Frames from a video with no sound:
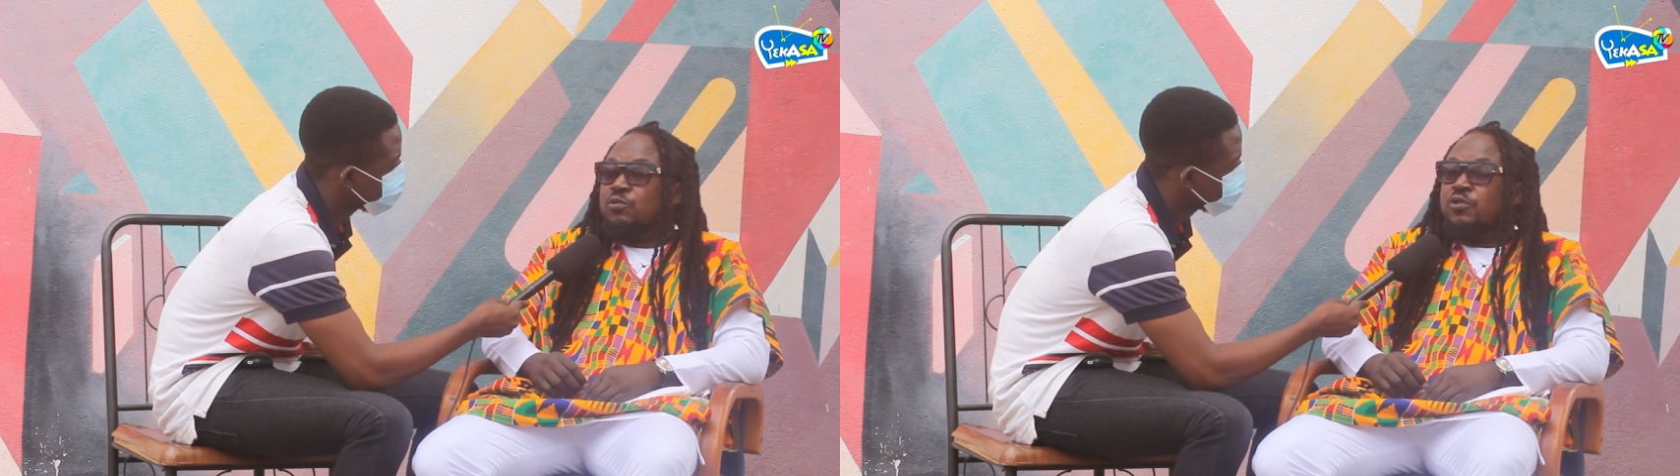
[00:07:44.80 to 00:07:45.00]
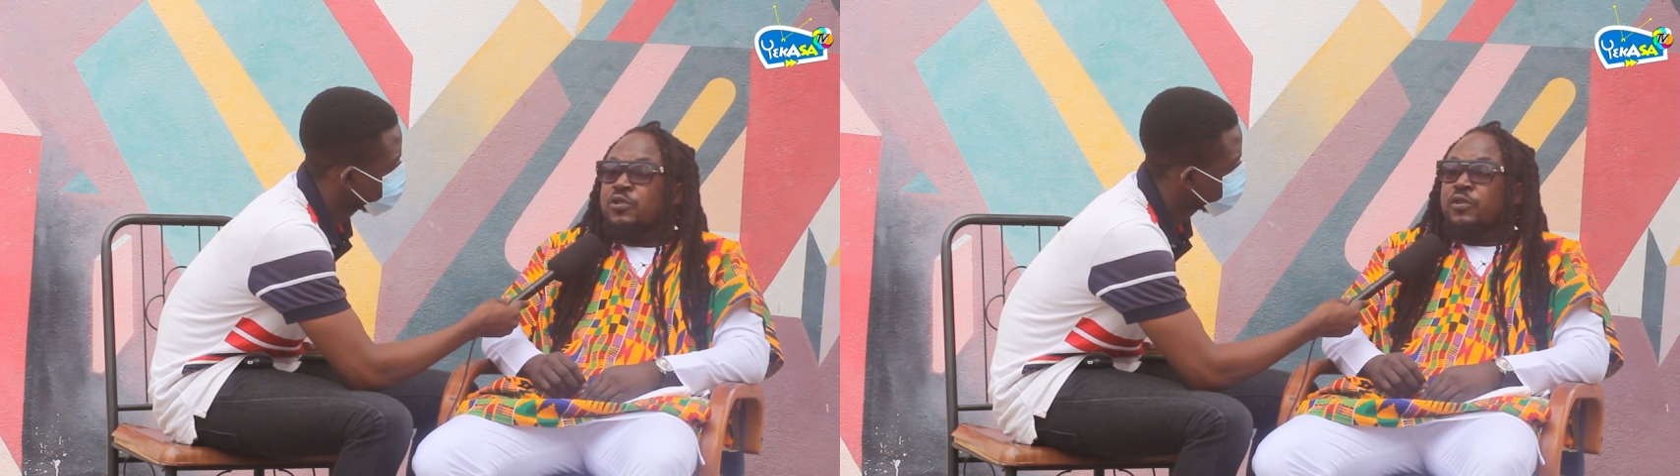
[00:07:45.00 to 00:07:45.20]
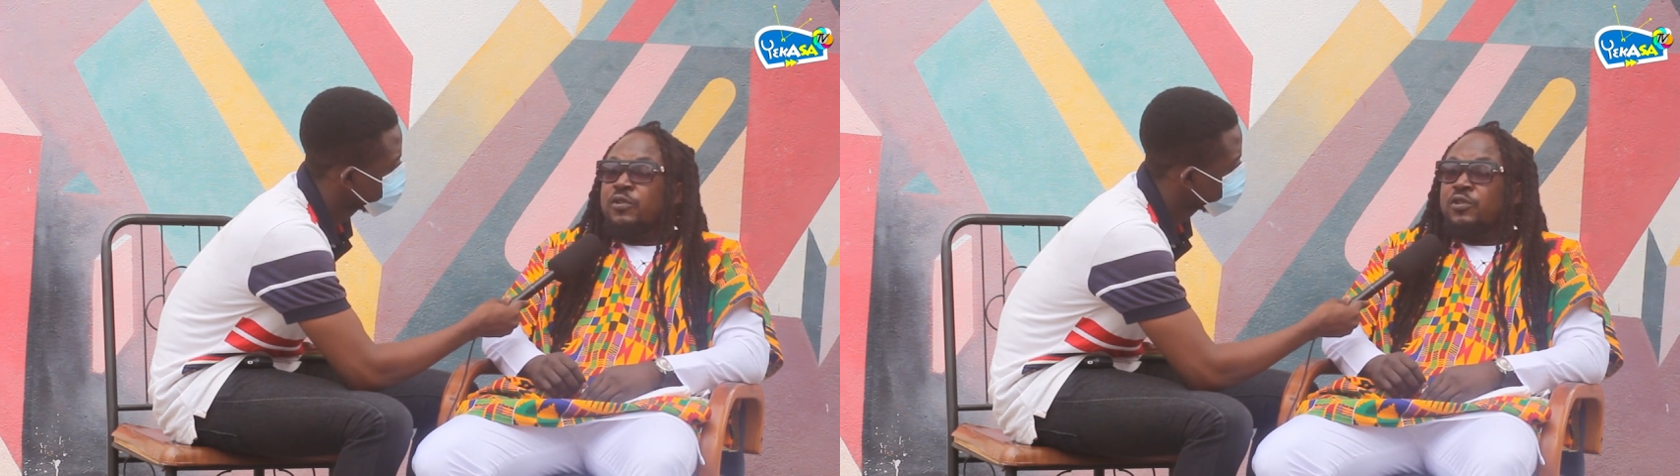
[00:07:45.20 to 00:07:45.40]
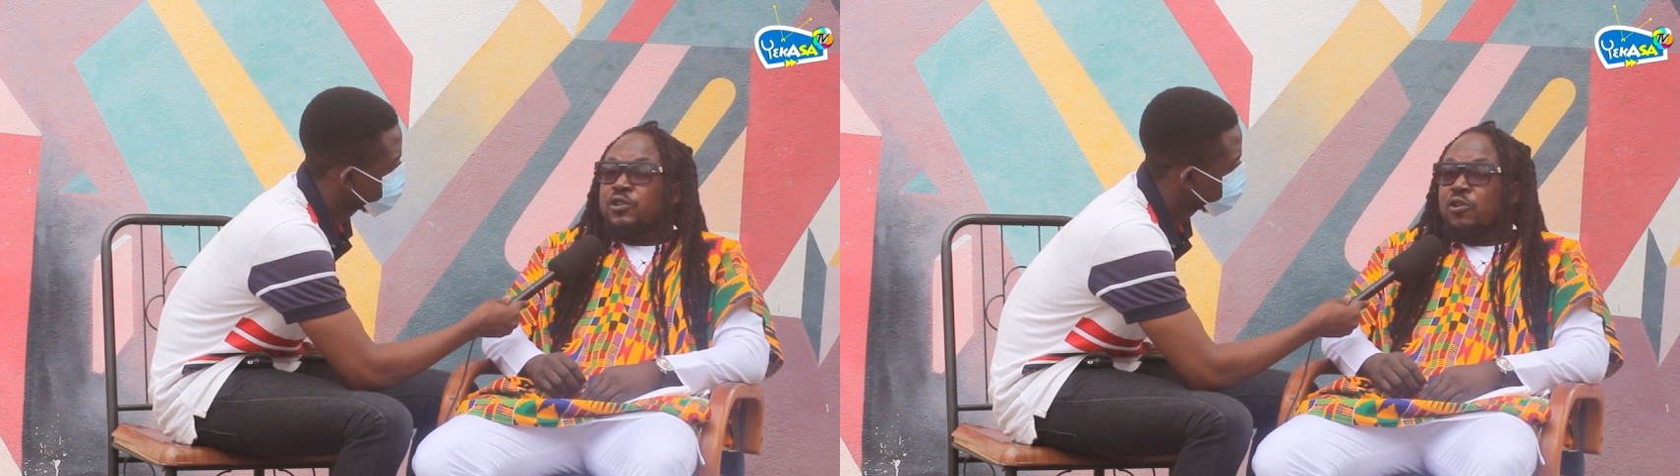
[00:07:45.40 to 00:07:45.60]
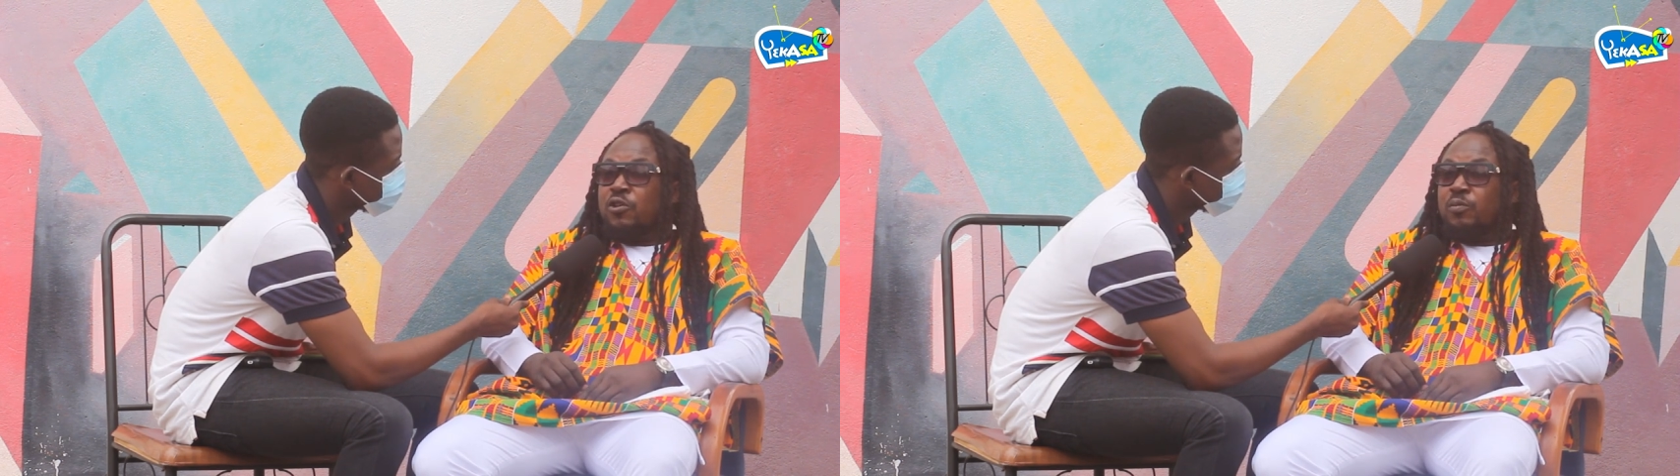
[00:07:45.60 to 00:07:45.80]
you know,
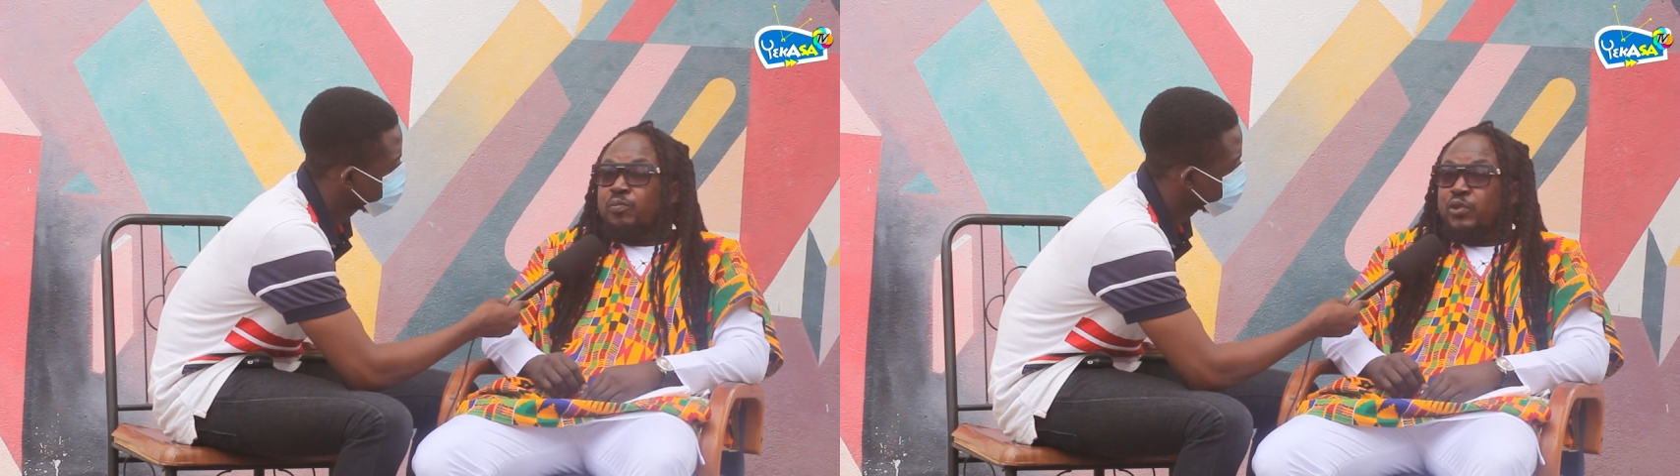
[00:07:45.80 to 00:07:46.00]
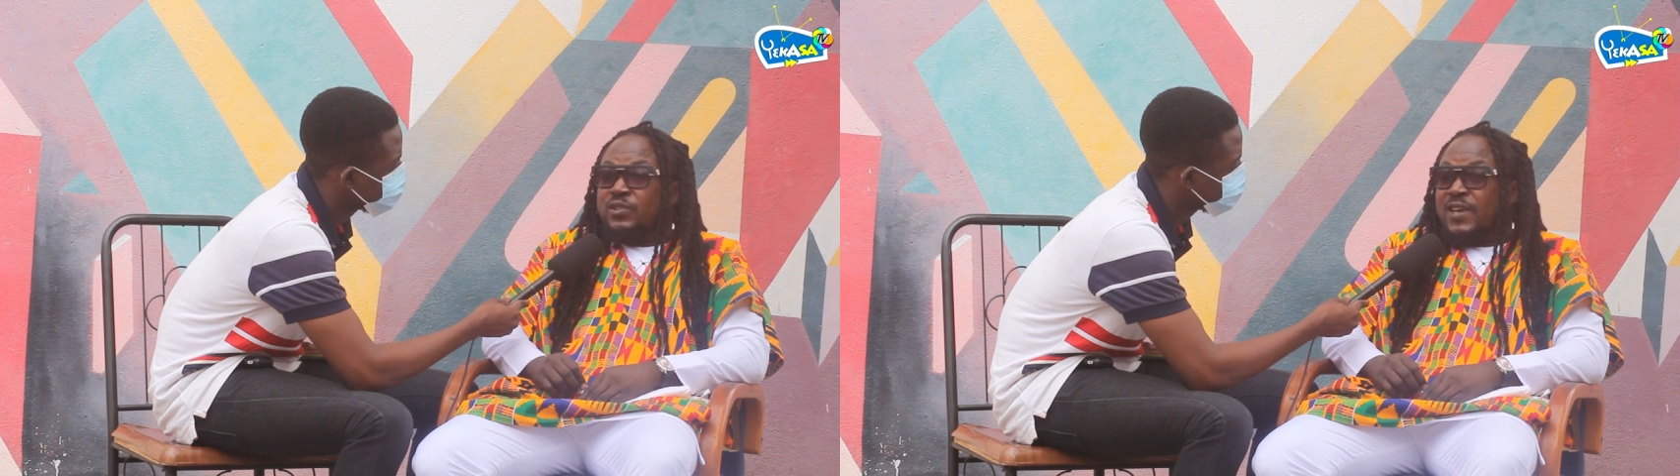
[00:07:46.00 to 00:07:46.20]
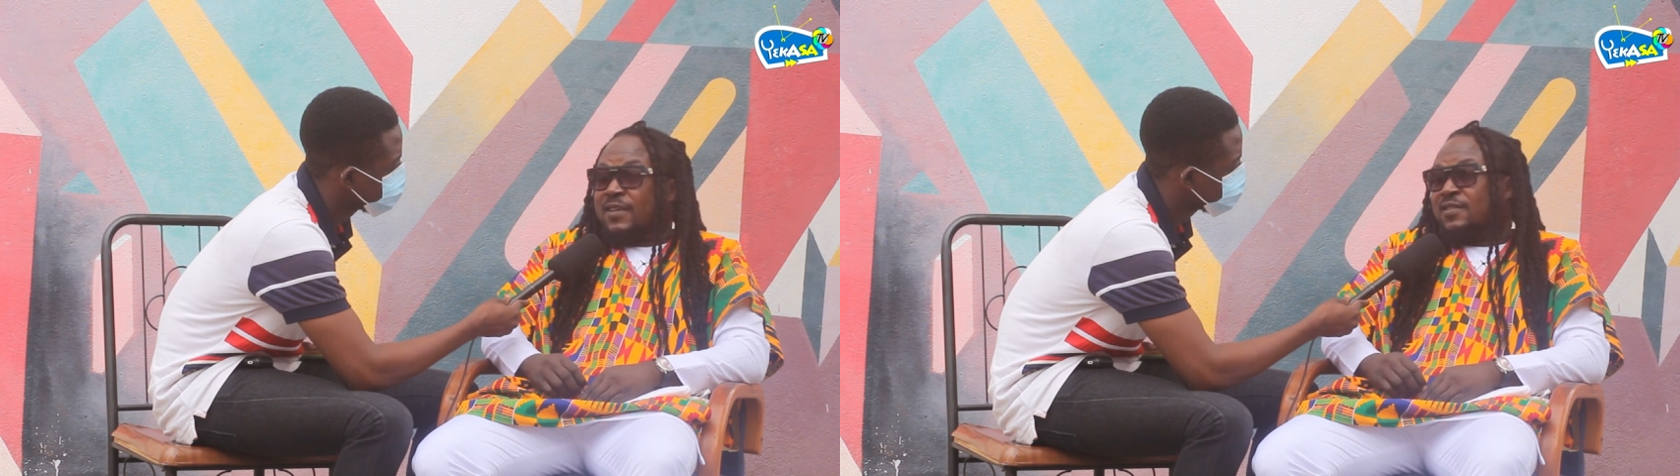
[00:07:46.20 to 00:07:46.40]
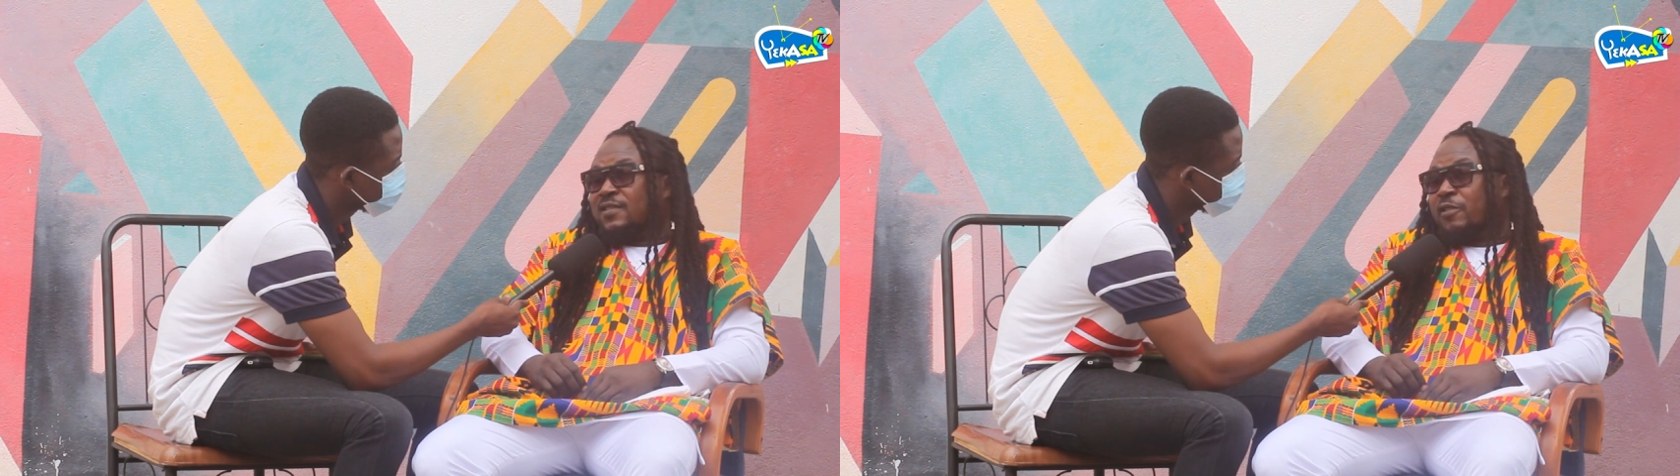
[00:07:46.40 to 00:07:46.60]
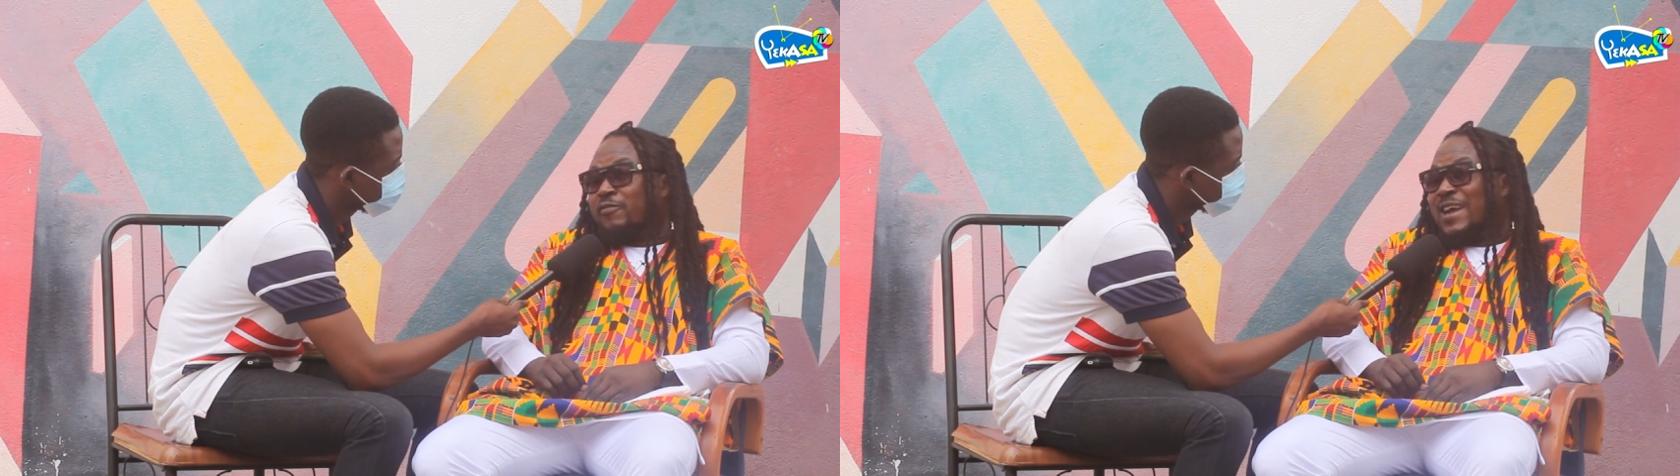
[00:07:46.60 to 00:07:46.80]
protect the
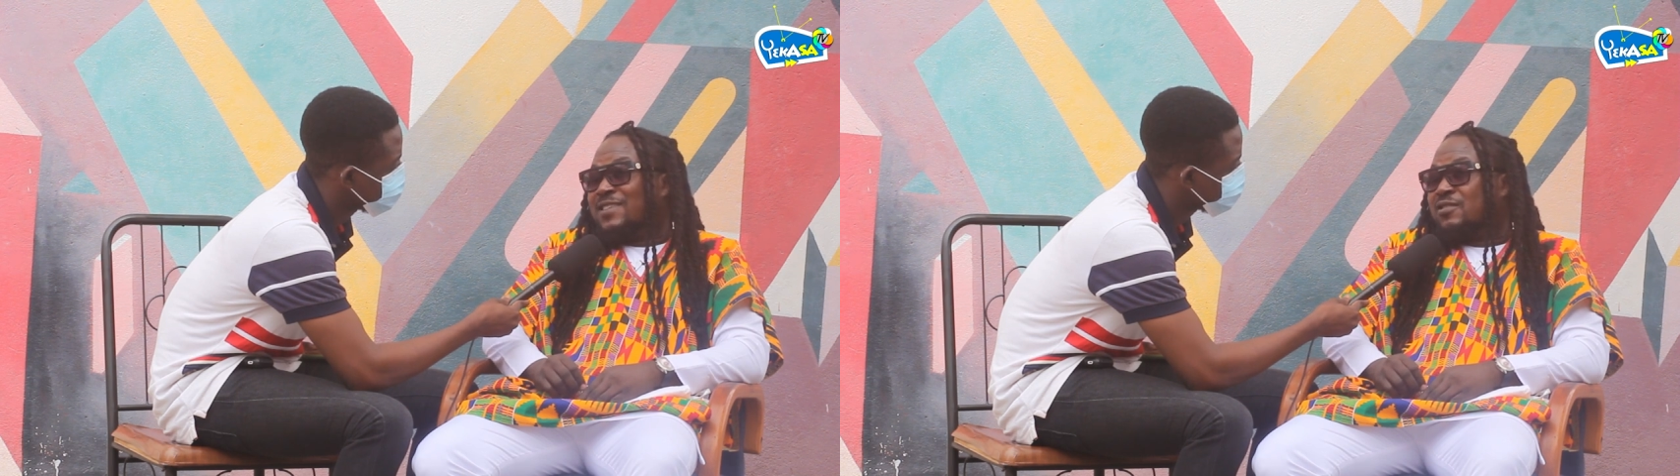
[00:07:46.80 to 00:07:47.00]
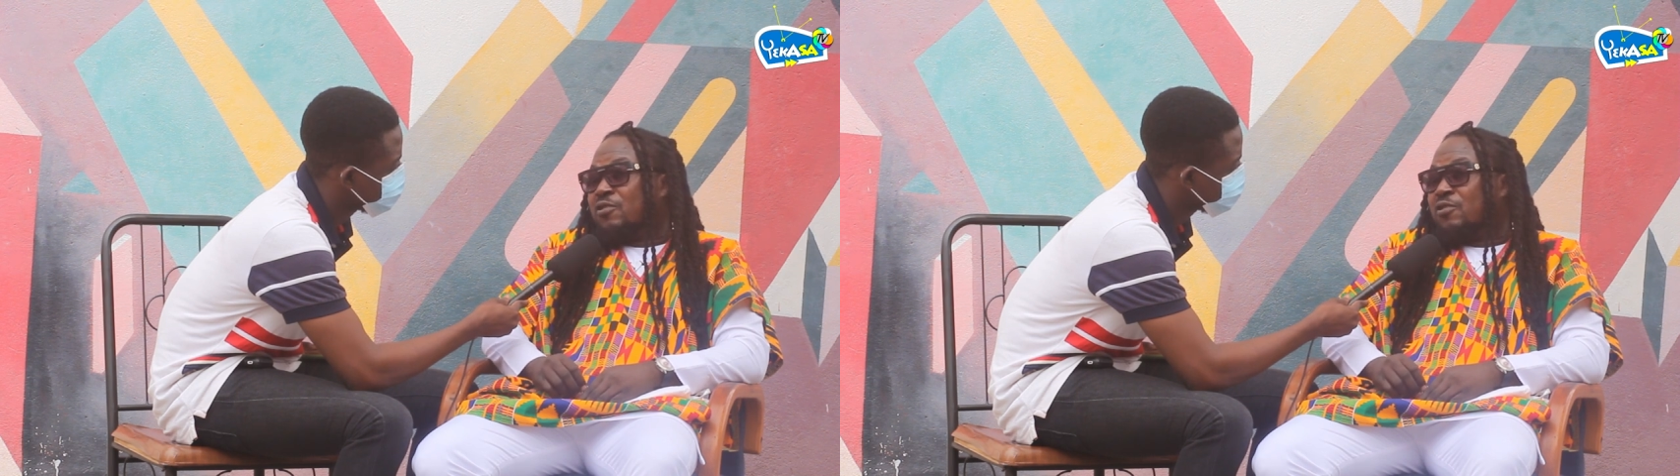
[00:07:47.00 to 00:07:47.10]
rights of